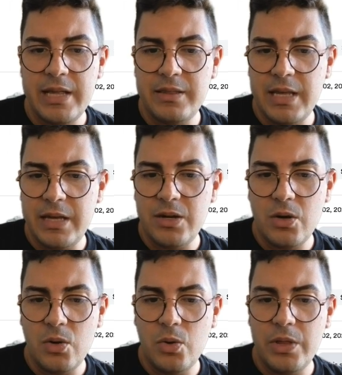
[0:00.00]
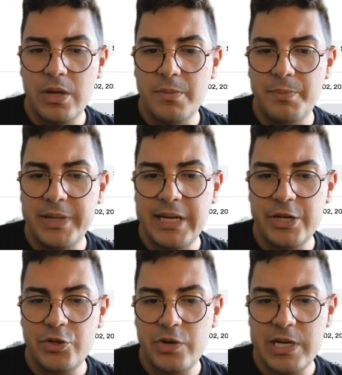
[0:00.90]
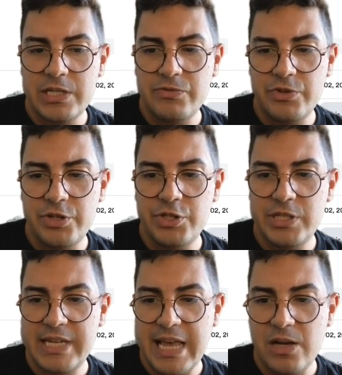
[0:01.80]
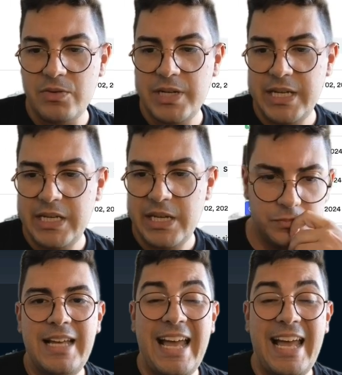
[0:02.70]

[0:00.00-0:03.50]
and then all the completed transfers down here.